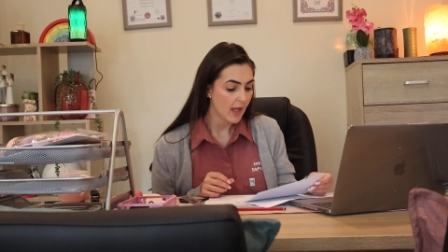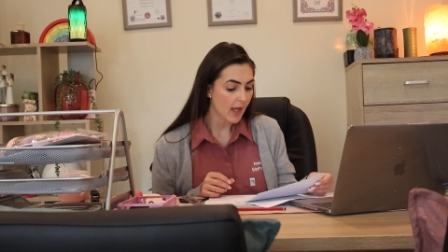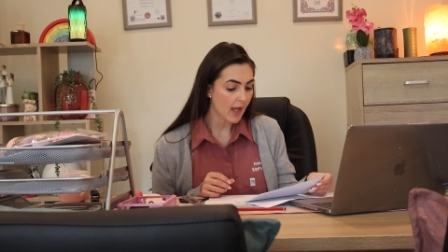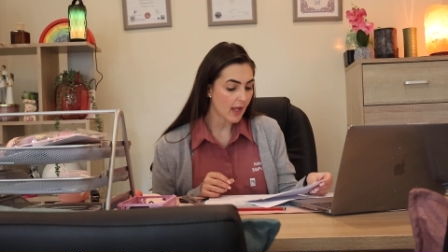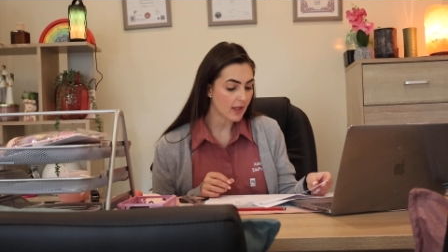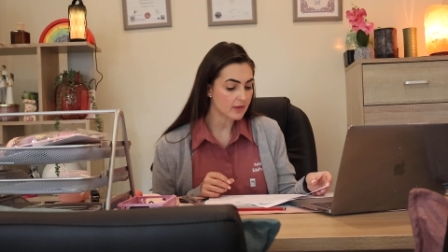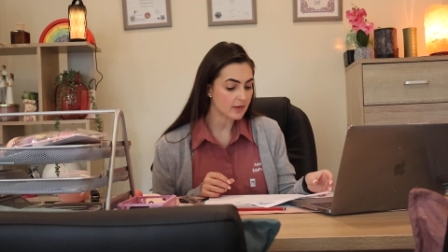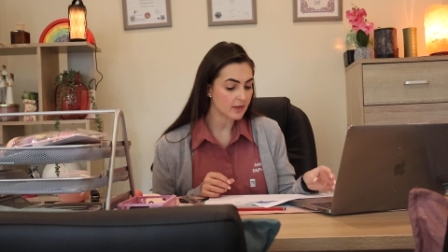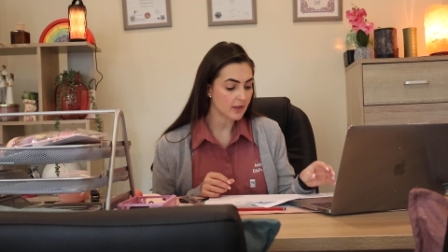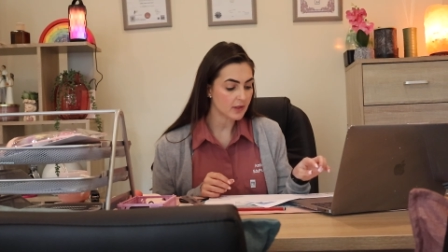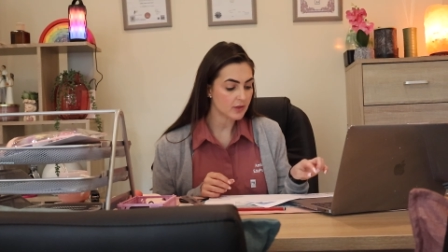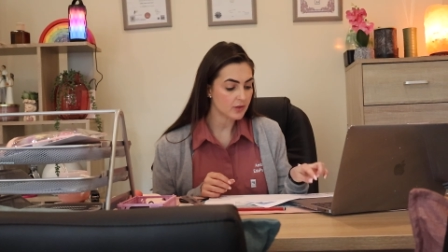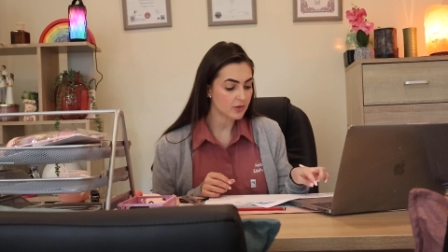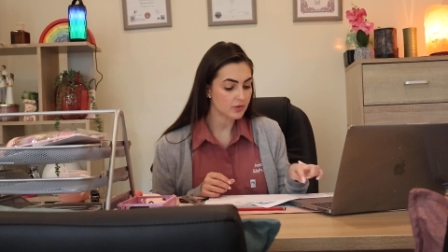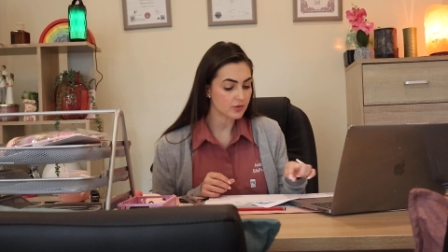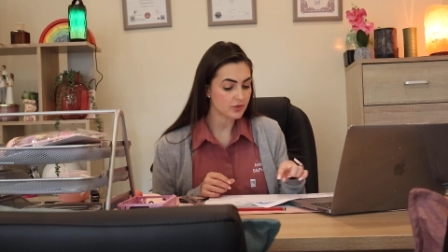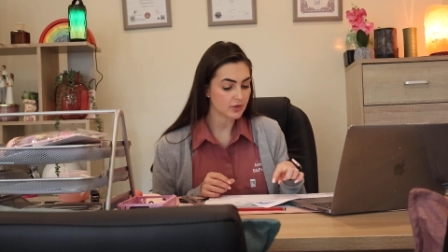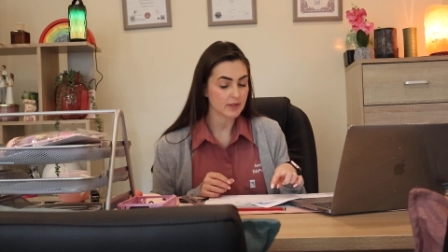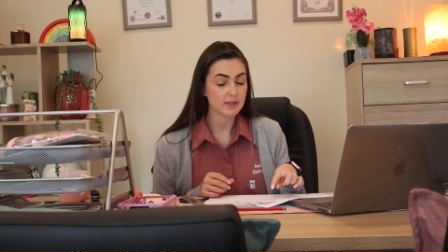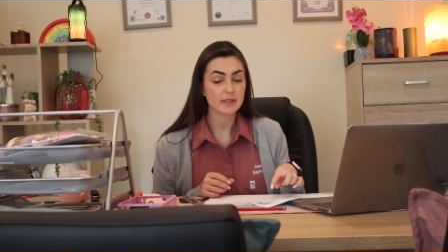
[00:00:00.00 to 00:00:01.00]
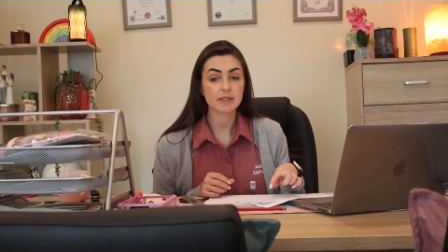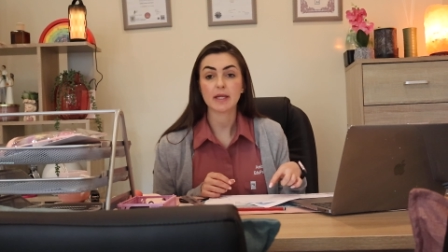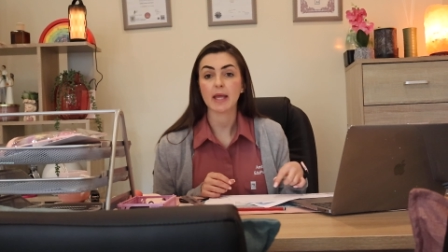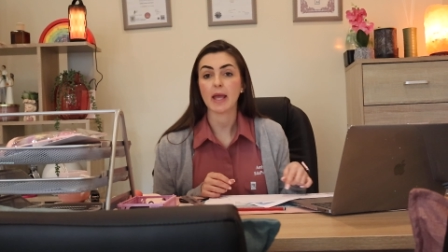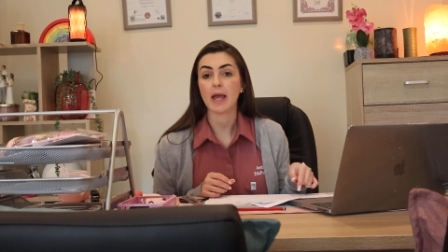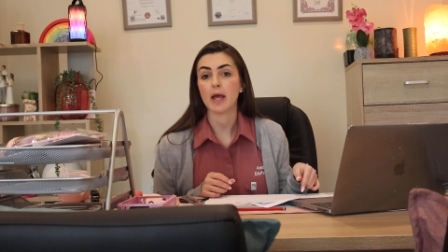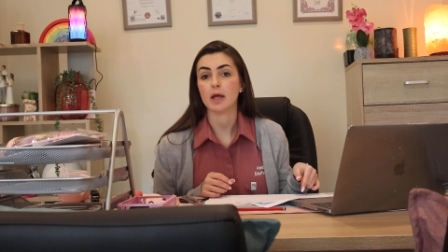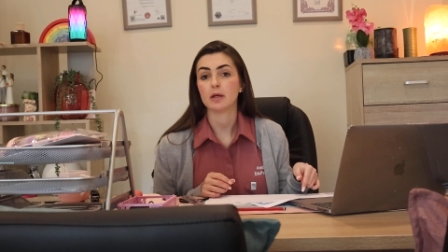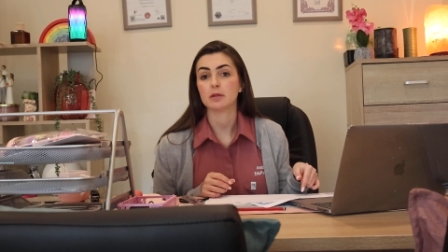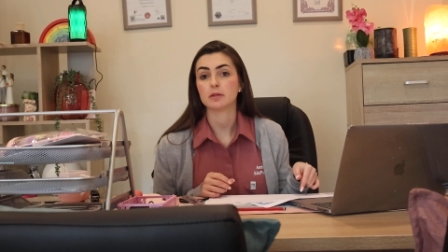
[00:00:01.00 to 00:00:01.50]
And then you just
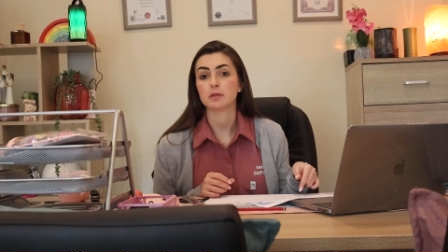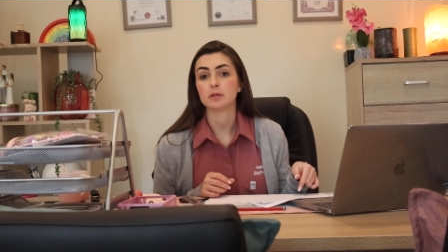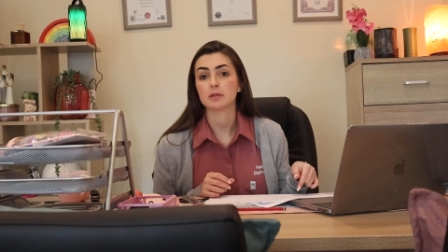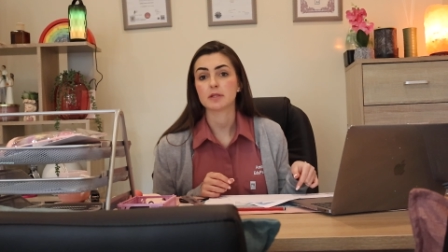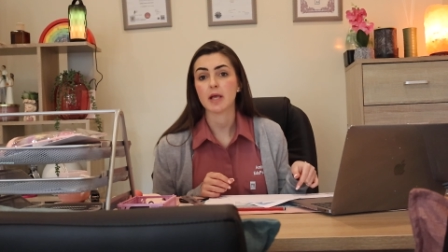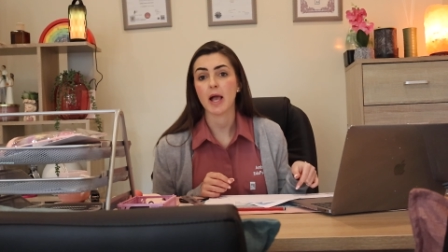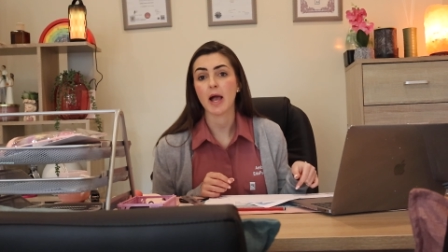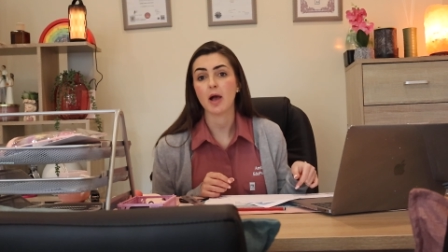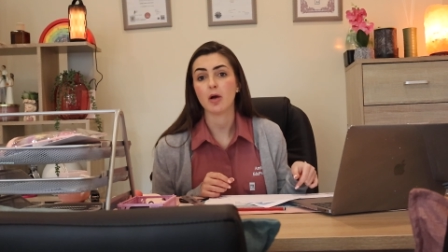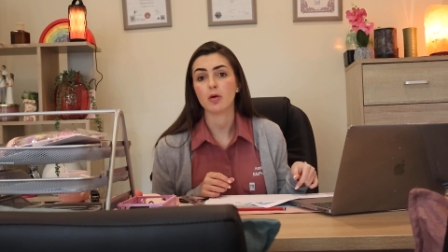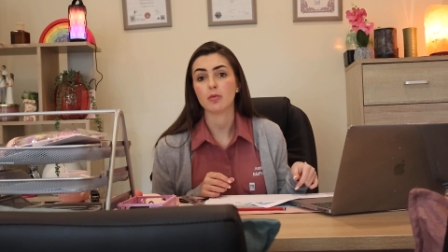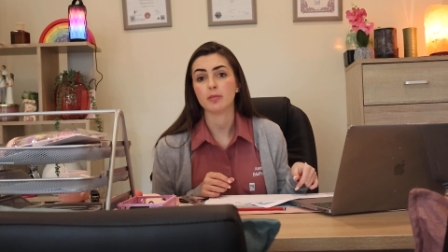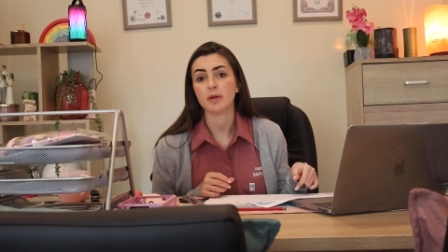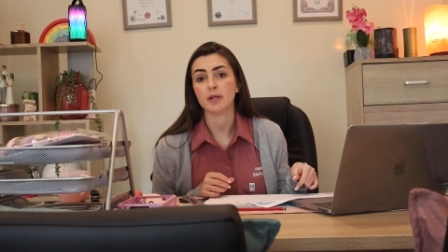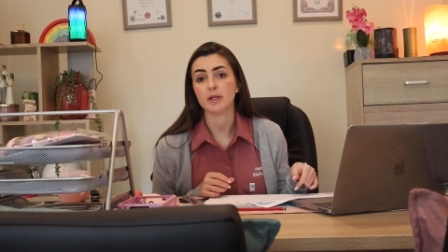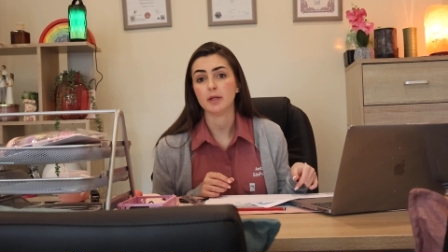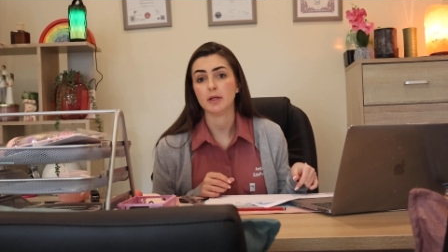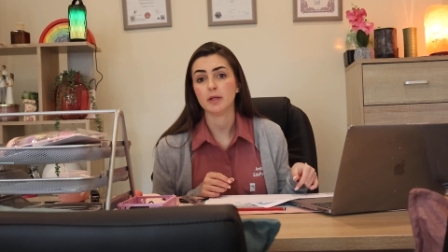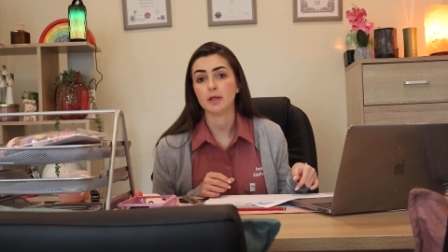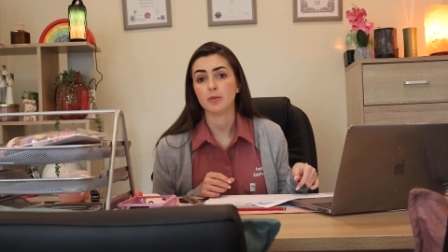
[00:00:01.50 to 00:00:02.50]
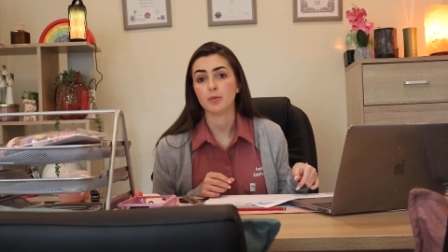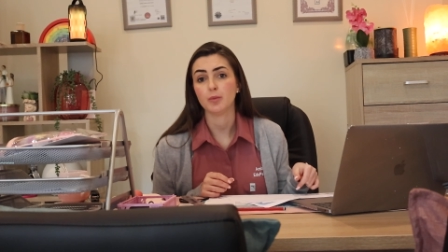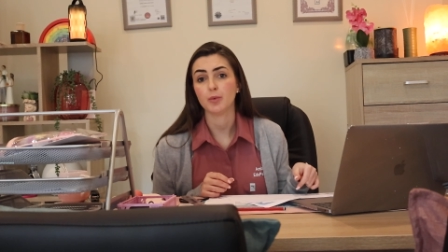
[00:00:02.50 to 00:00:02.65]
count how many